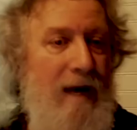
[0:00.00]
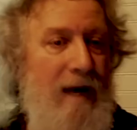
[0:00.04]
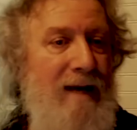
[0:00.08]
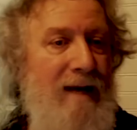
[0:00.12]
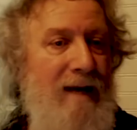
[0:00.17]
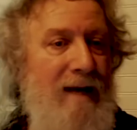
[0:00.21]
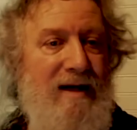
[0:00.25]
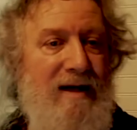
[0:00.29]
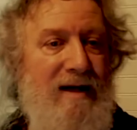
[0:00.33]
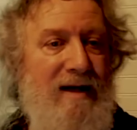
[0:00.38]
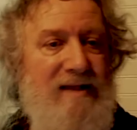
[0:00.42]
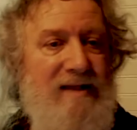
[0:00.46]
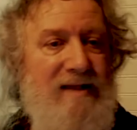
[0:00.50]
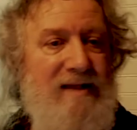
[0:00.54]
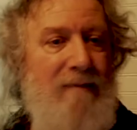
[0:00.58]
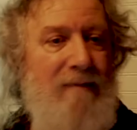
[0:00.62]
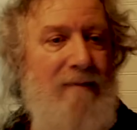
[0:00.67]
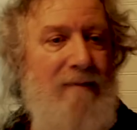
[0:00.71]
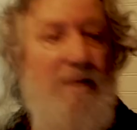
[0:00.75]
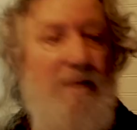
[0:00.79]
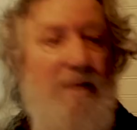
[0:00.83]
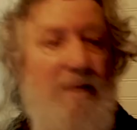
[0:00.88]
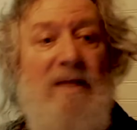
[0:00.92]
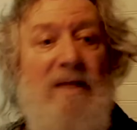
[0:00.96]
it's up in
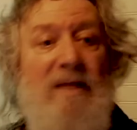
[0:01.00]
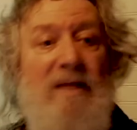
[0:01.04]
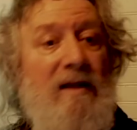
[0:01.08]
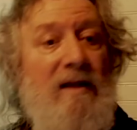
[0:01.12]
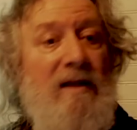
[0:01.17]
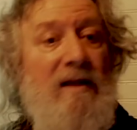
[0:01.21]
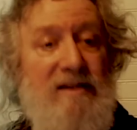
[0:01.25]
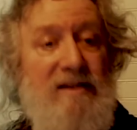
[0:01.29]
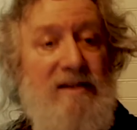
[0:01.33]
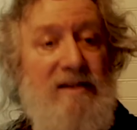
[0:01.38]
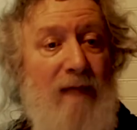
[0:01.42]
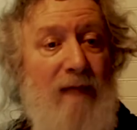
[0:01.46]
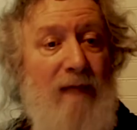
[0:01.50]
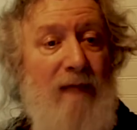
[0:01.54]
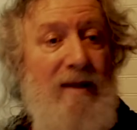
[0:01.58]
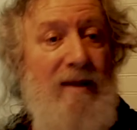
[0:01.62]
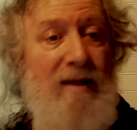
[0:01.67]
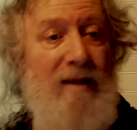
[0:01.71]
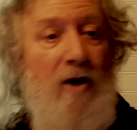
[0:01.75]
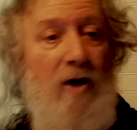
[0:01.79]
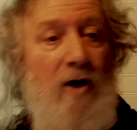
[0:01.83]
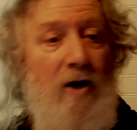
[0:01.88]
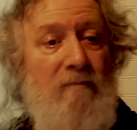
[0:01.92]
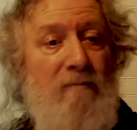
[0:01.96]
the millions. Probably
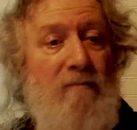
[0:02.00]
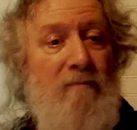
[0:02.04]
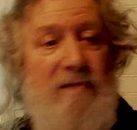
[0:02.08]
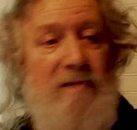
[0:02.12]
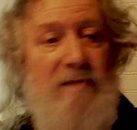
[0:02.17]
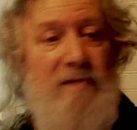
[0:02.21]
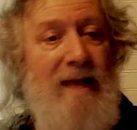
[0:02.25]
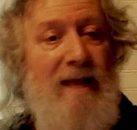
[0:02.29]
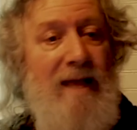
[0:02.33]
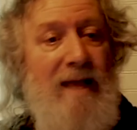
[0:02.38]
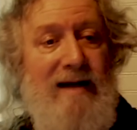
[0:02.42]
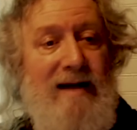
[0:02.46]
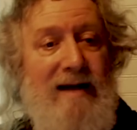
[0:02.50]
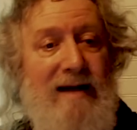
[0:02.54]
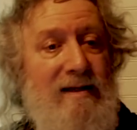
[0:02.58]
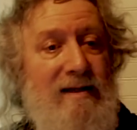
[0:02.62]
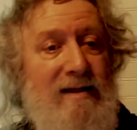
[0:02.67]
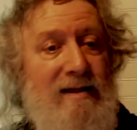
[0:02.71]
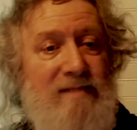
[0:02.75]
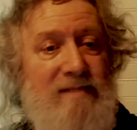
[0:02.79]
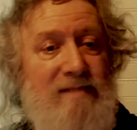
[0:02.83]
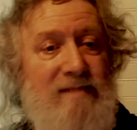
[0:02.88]
no debate has